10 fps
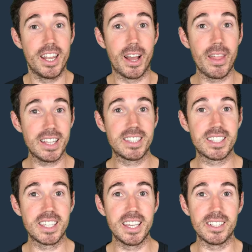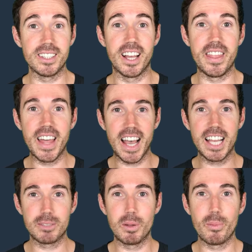Now, that's a skill and that
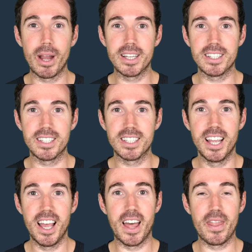has to be practiced,